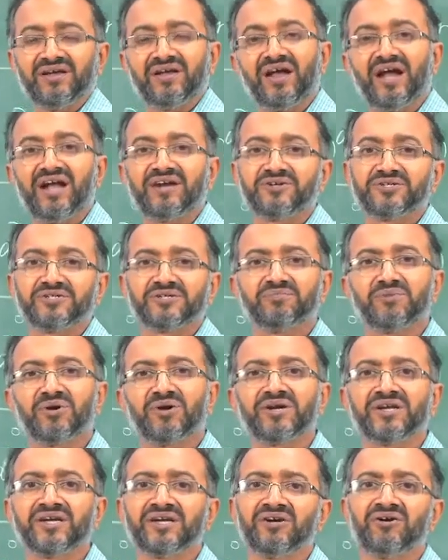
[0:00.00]
hydrogen
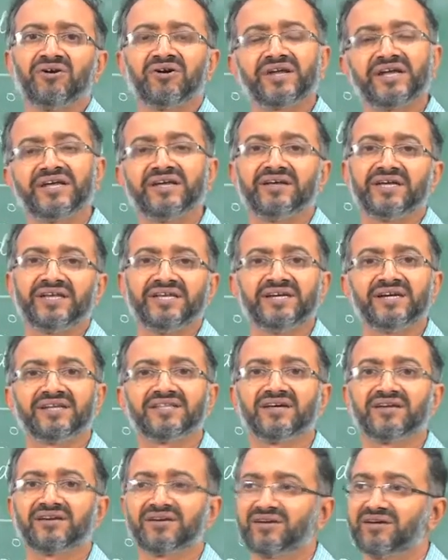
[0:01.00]
bonding or any
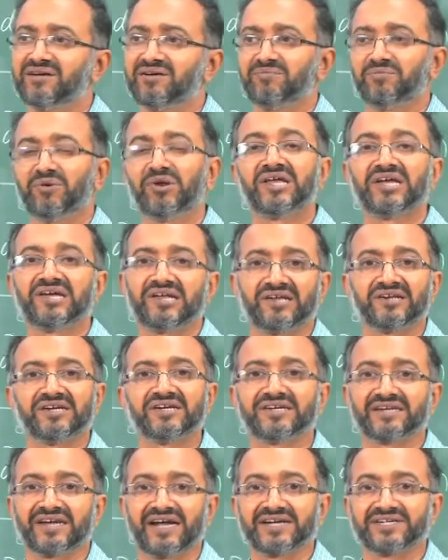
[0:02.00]
other molecular
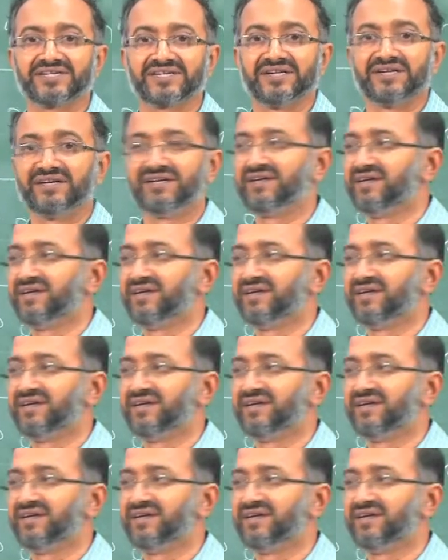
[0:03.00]
interaction.